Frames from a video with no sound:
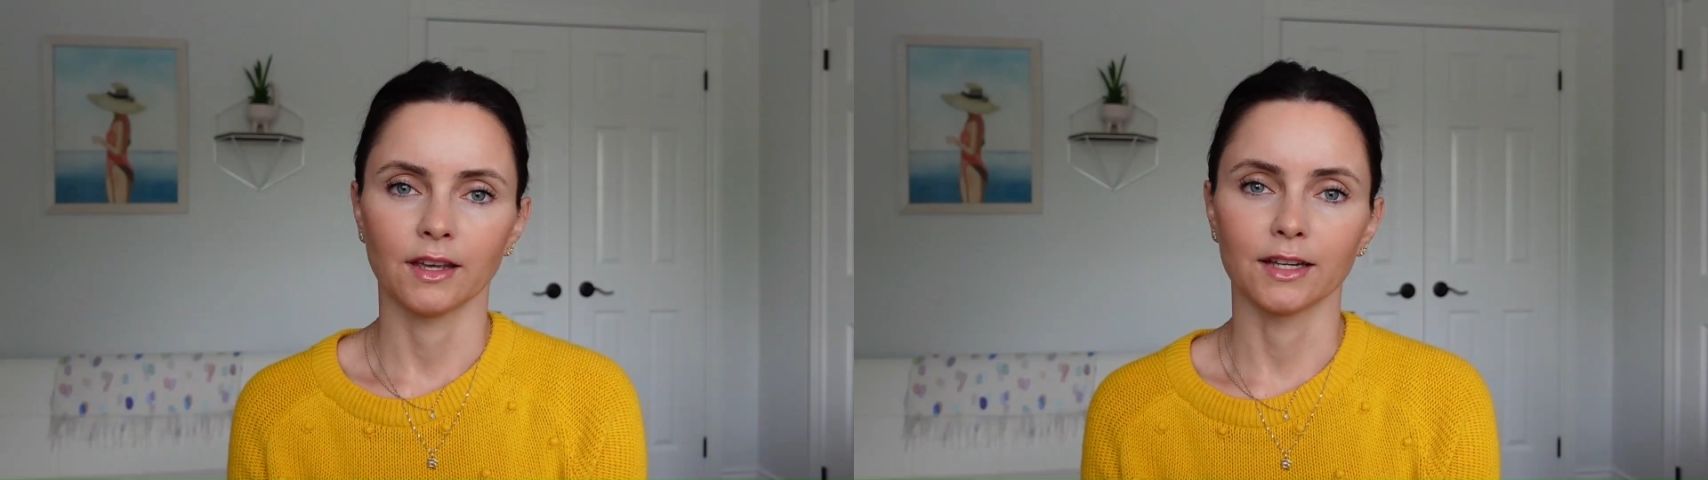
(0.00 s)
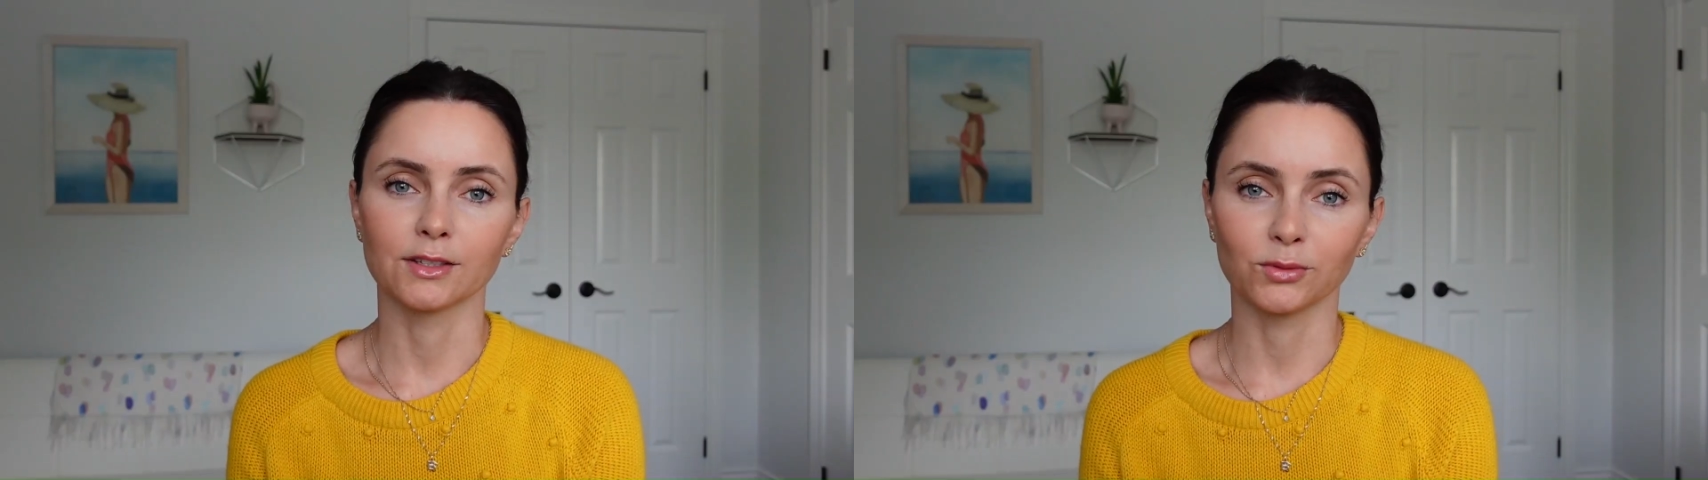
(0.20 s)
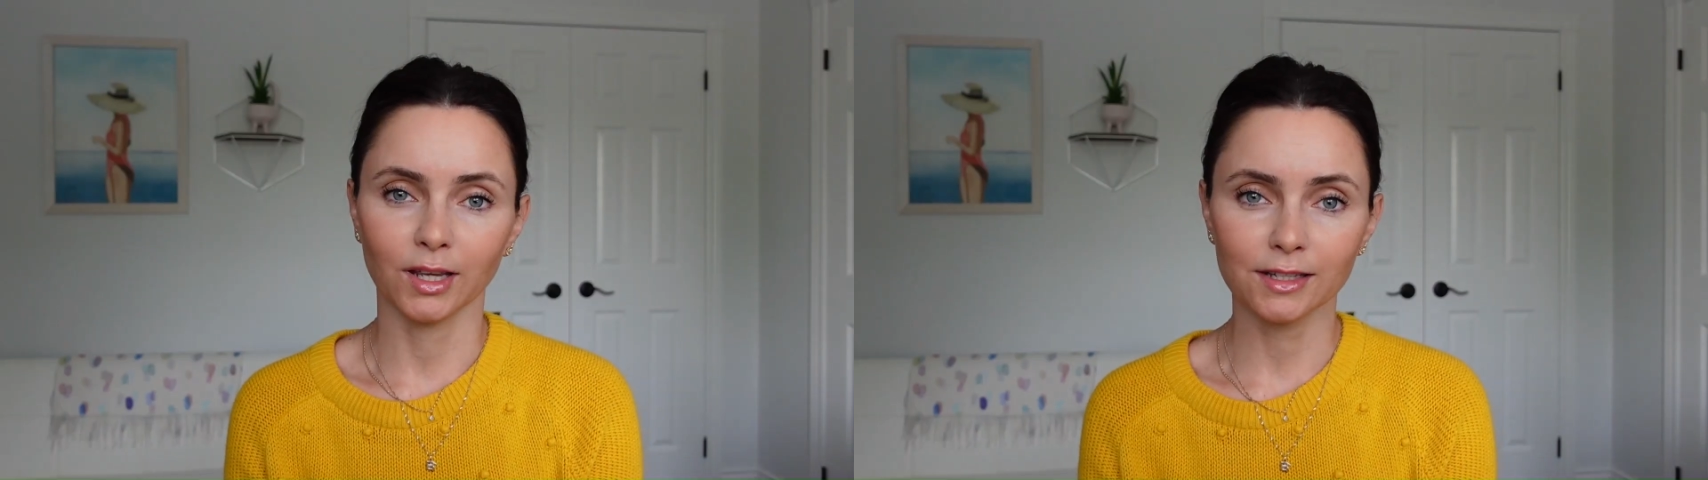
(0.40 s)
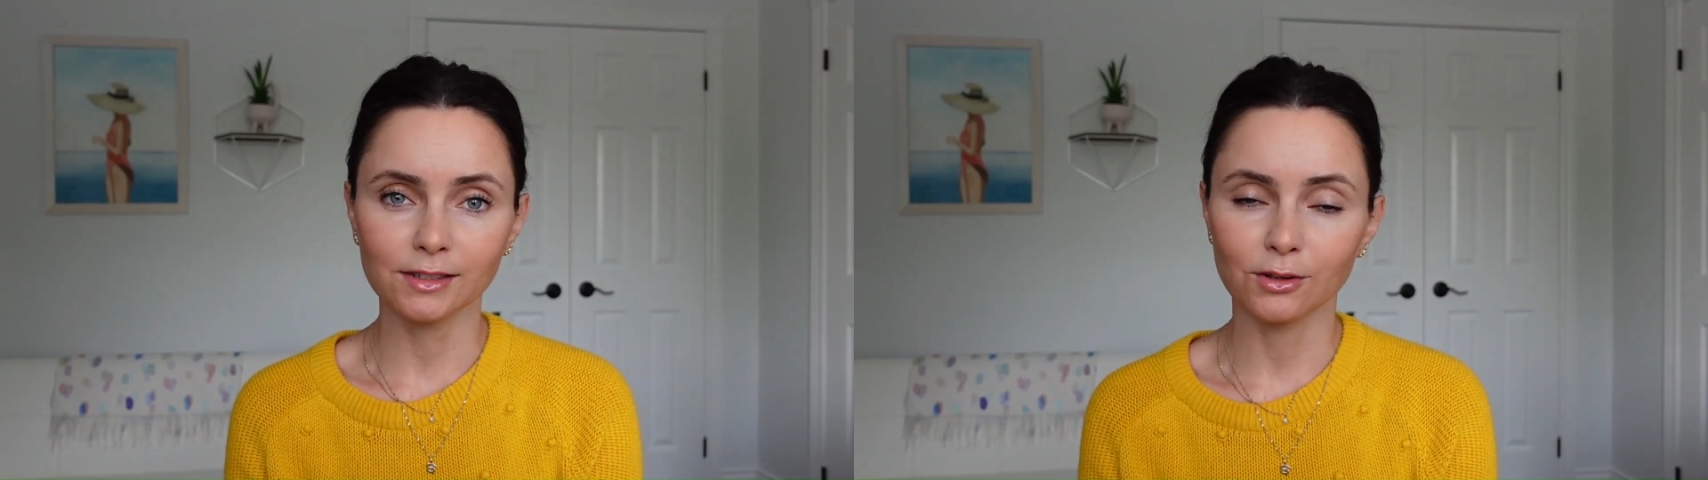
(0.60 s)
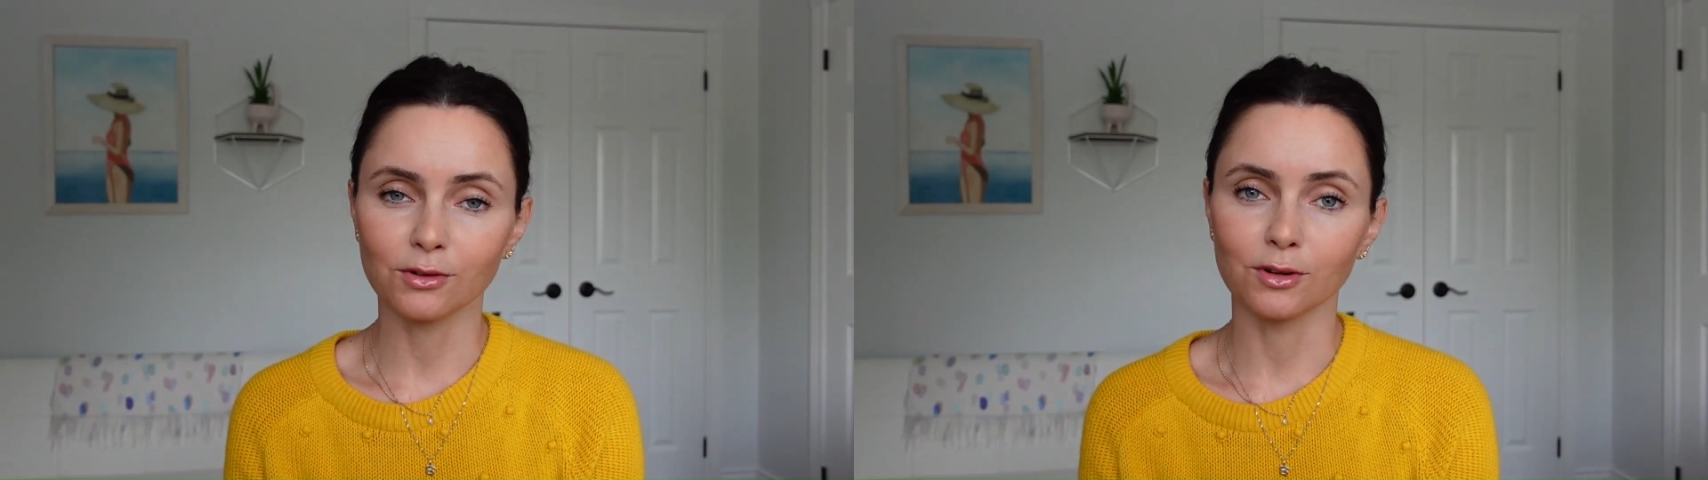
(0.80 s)
As great as
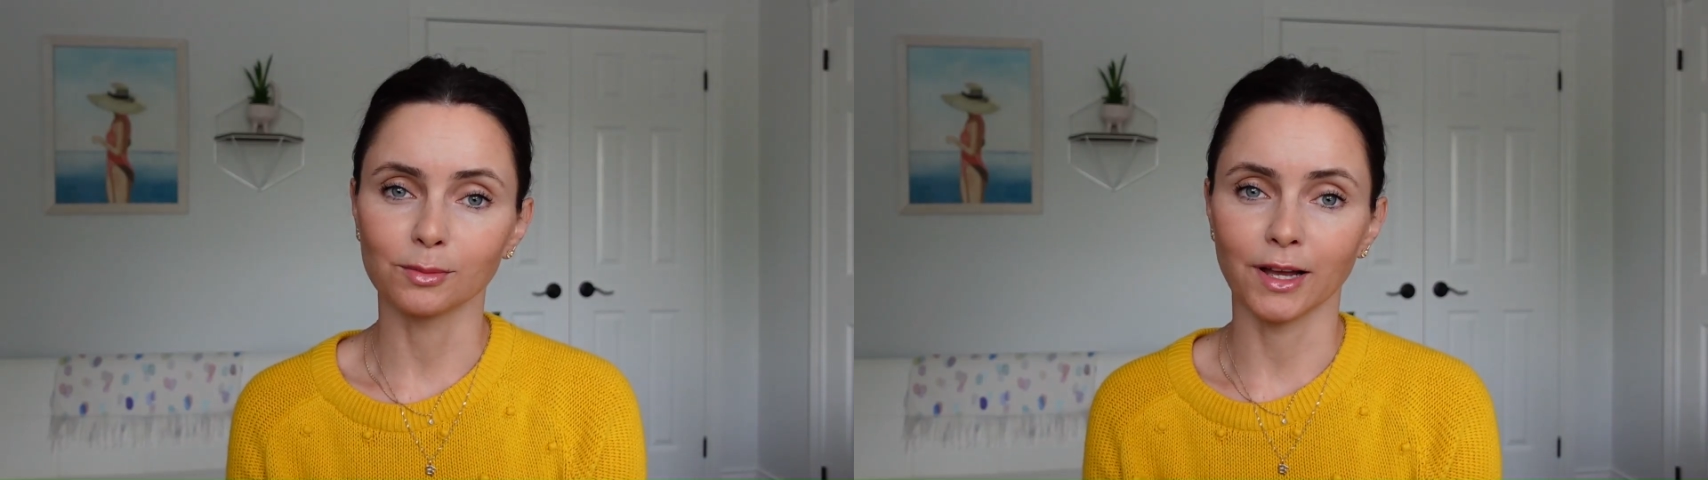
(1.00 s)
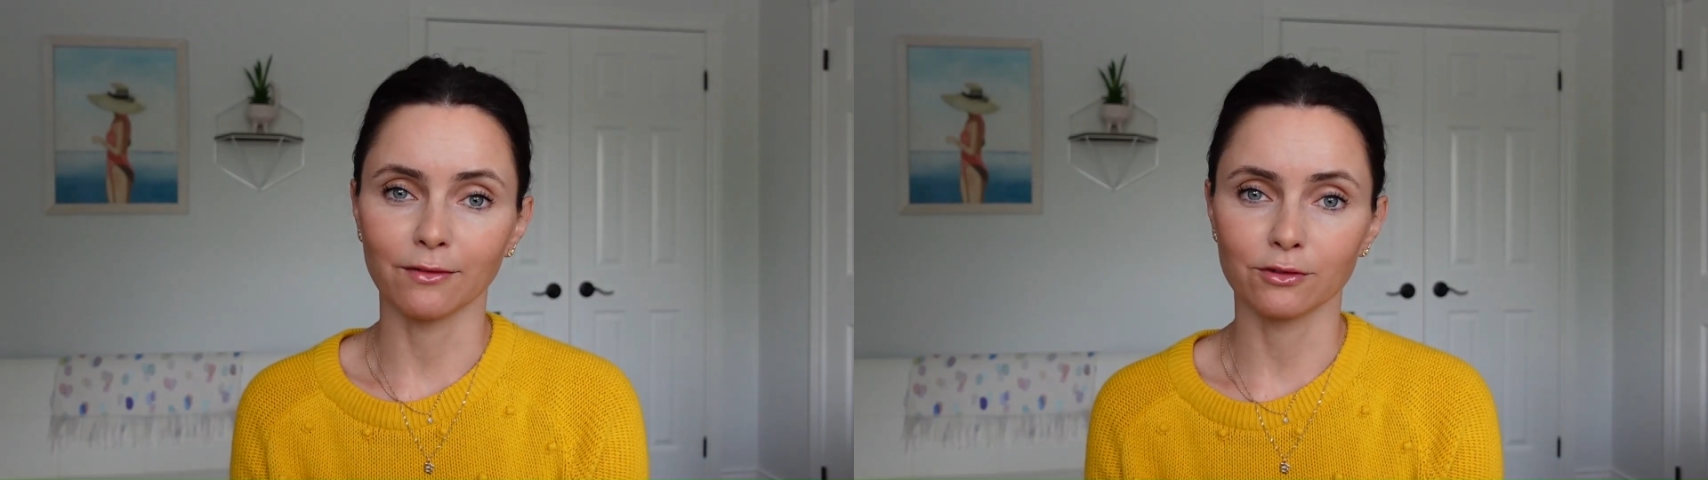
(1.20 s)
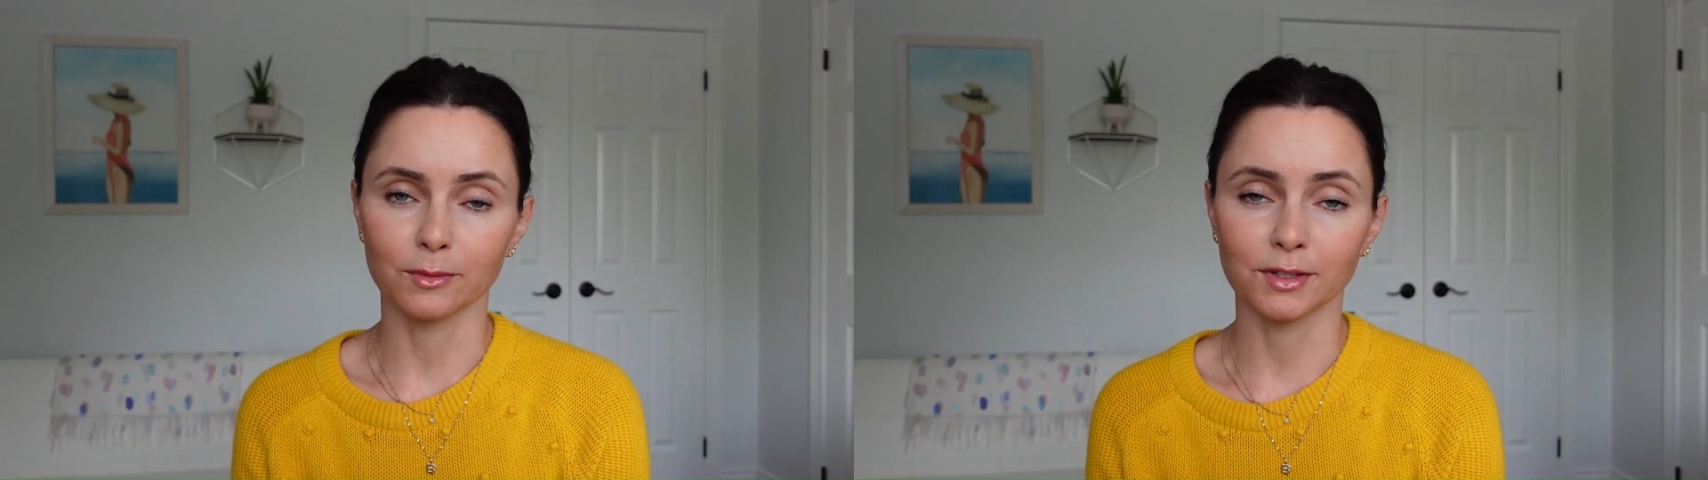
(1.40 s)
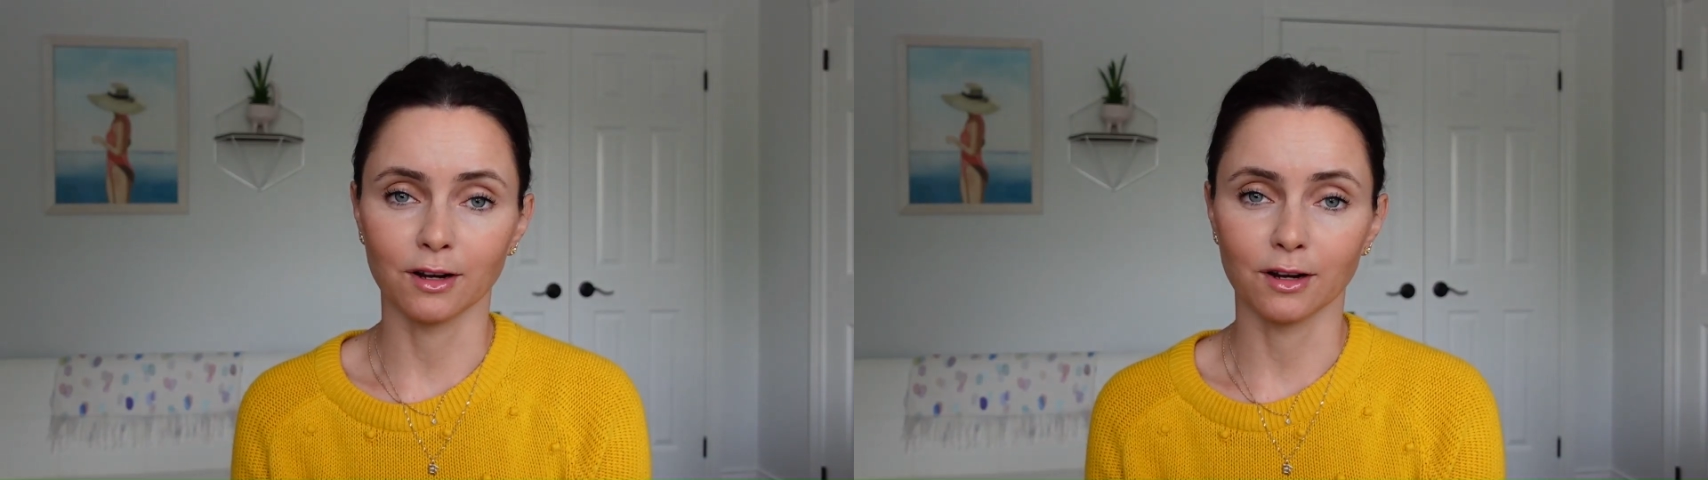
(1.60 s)
low-code platforms